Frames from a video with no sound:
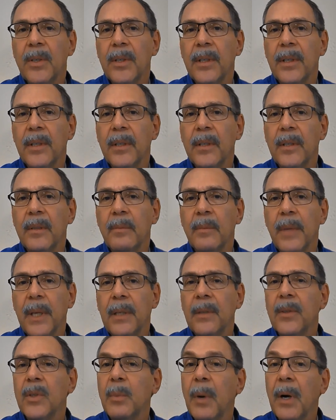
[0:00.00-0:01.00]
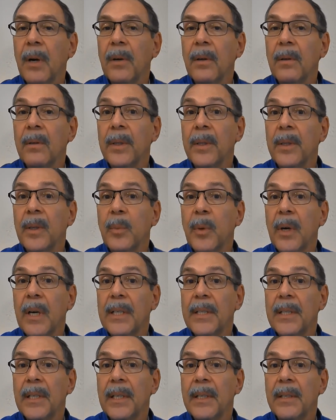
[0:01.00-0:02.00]
and make you smarter in the
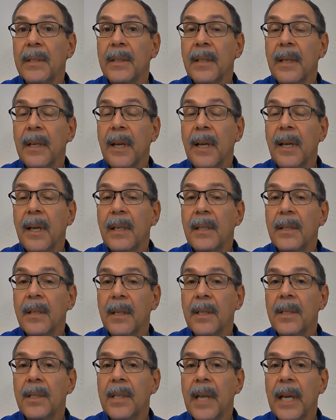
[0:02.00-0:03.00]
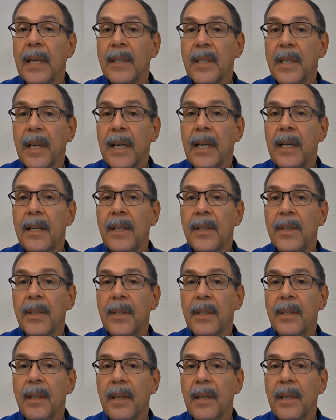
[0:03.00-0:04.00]
process. So this is Ken
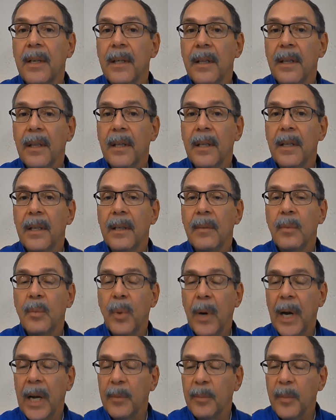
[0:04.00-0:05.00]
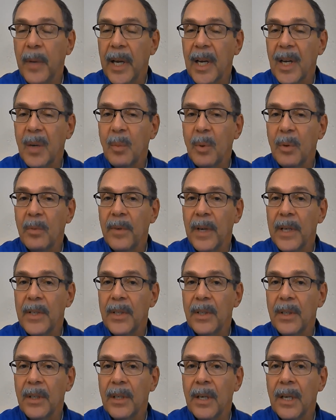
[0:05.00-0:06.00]
Stiles, the Pragmatic
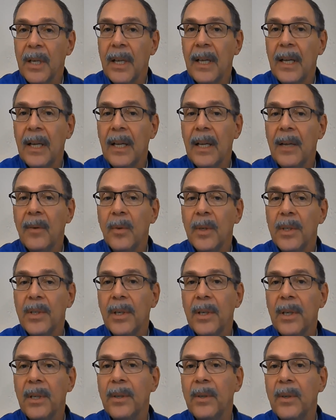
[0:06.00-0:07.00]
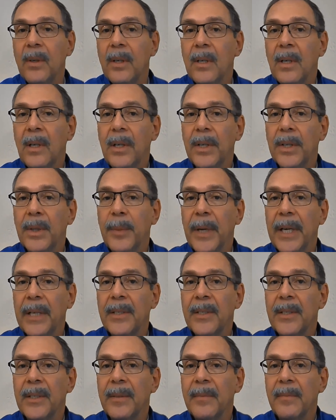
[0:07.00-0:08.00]
Professor, Wishing you all the best.